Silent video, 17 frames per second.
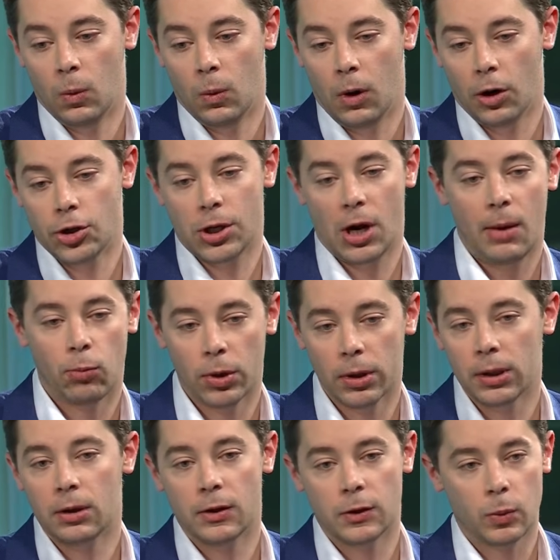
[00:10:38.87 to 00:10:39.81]
our job
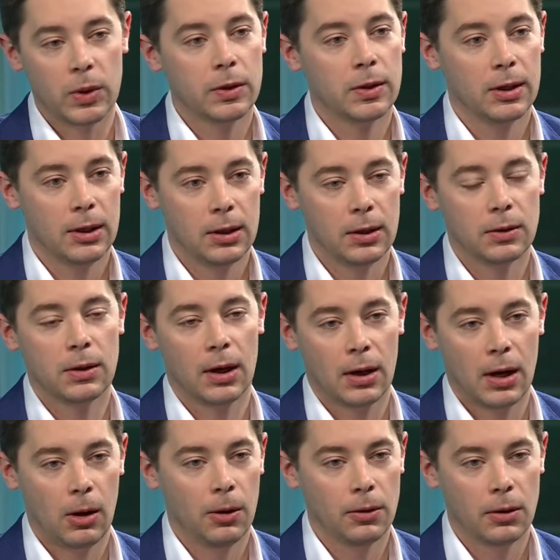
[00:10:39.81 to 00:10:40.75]
really, as we see it, is I
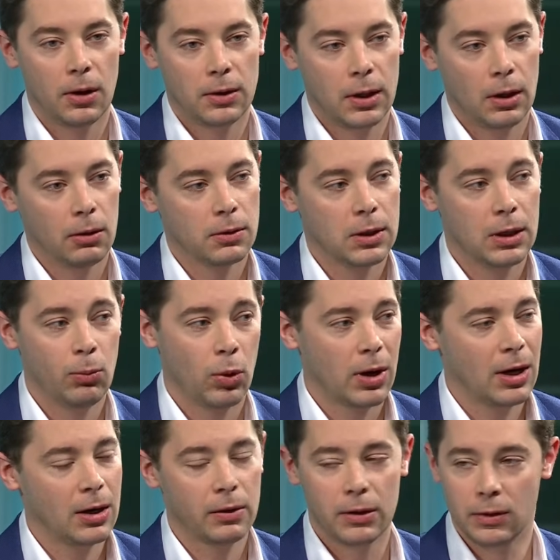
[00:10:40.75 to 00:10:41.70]
tell our team, we're
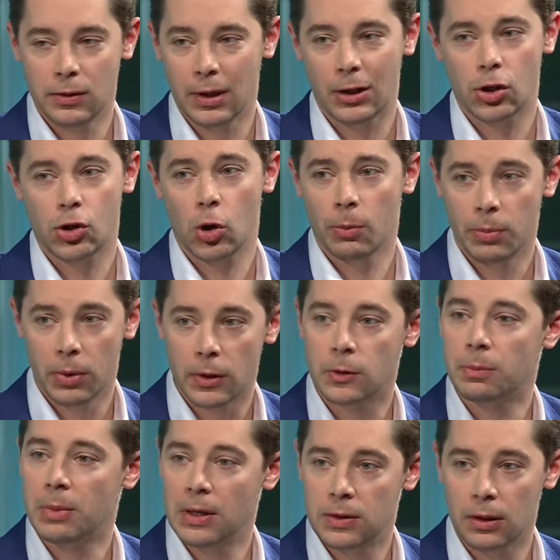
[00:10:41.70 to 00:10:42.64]
kind of these
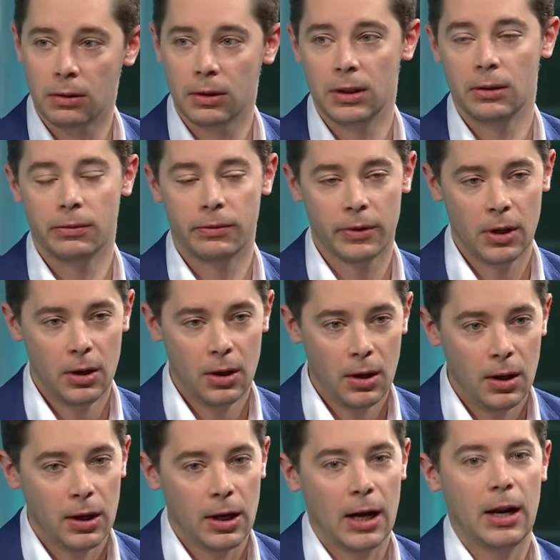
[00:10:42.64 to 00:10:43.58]
Sherpas, basically, of
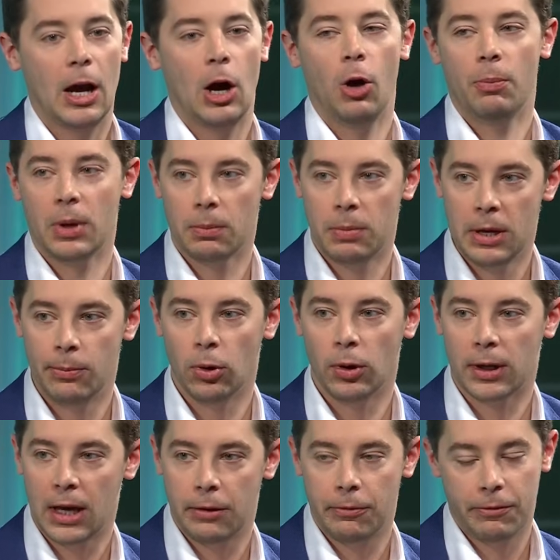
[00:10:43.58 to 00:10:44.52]
kind of helping people
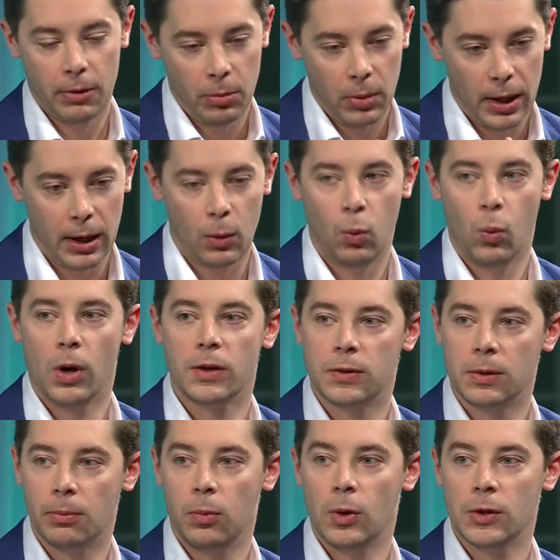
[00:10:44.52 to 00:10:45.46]
get from
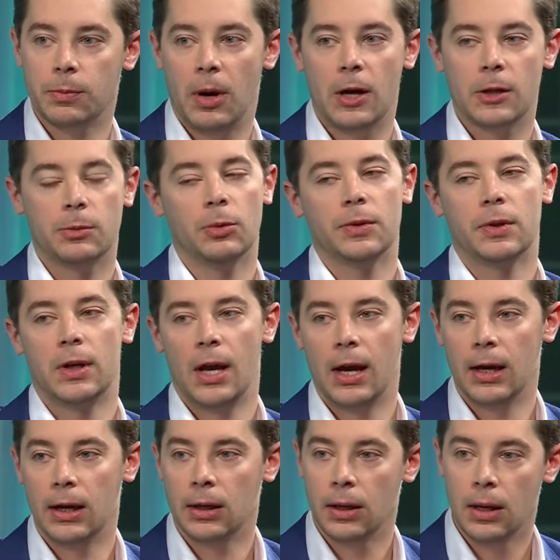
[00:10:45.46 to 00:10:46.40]
what's possible
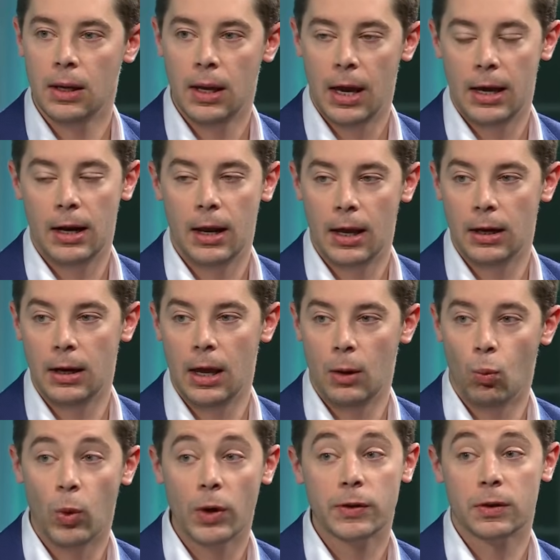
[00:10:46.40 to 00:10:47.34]
today
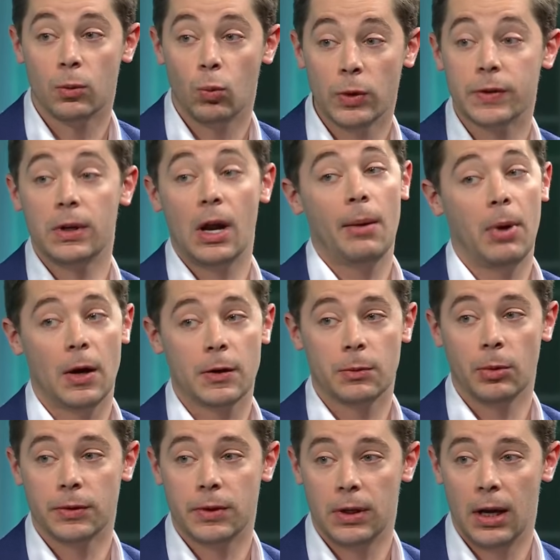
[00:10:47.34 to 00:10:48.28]
and what's not
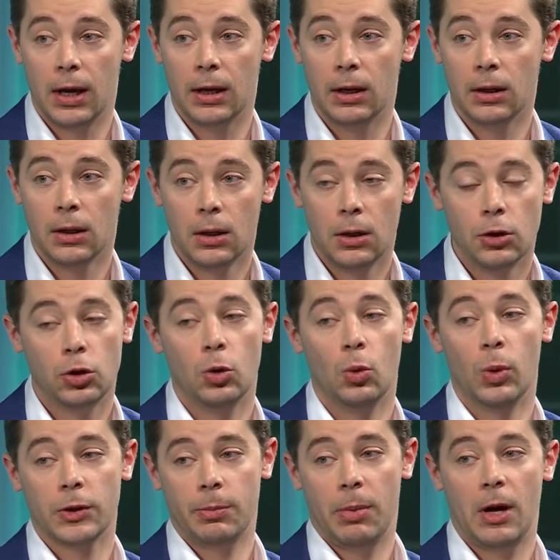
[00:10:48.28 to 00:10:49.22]
possible today to
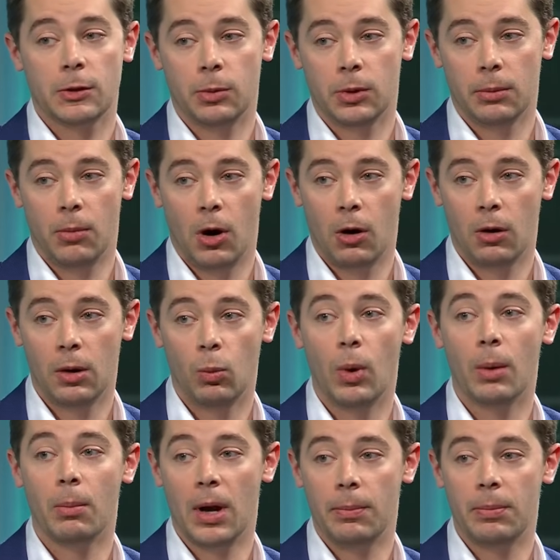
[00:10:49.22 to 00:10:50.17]
what's possible tomorrow and
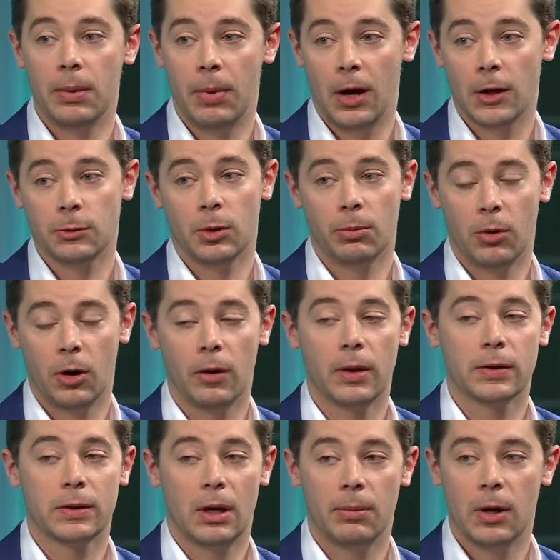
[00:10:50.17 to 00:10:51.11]
what might be possible tomorrow
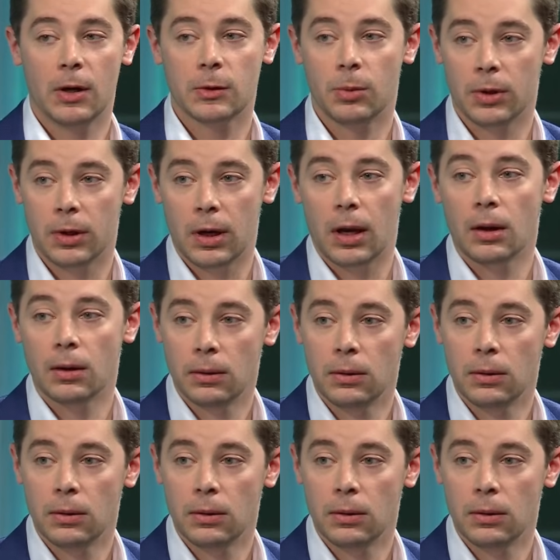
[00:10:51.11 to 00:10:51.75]
that's not possible today.